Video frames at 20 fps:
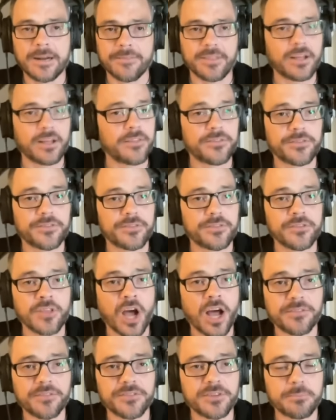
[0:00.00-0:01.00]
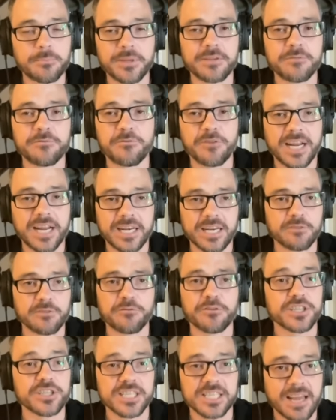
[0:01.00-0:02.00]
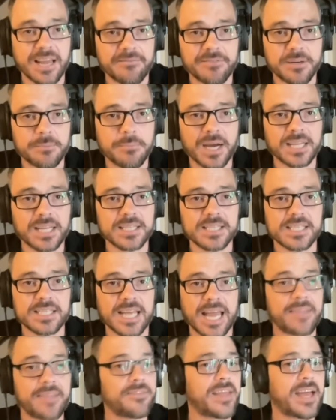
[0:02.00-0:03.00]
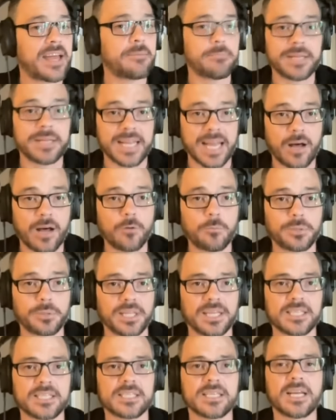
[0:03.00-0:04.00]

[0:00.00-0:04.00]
that not to be fighting for 7 months and then be helpless.